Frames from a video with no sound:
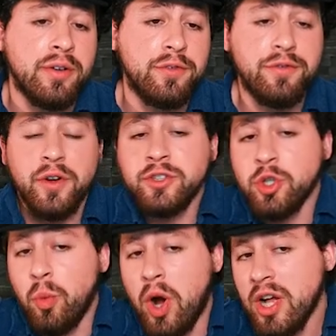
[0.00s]
Fun
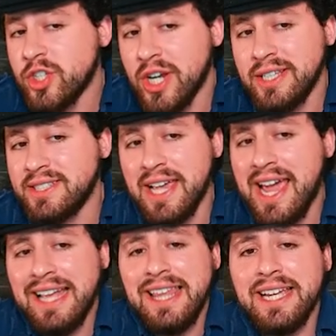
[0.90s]
to watch, I'd say.
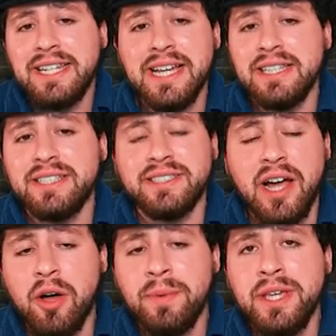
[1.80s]
I like Nicolas
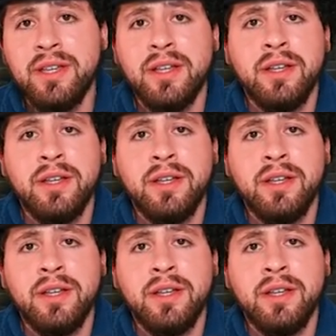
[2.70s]
Dalby.